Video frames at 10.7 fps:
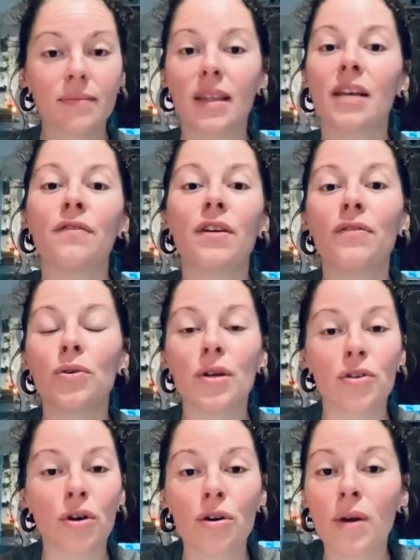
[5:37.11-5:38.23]
if you
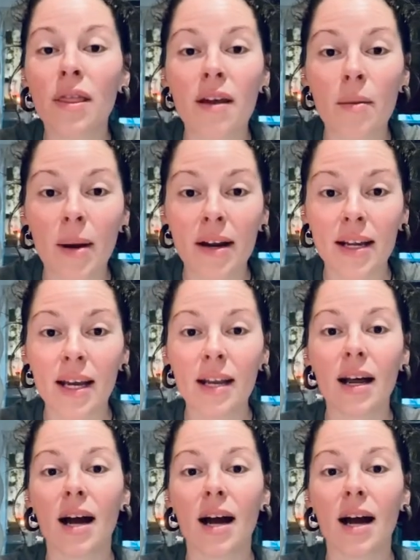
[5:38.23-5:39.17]
don't know anything about it yet,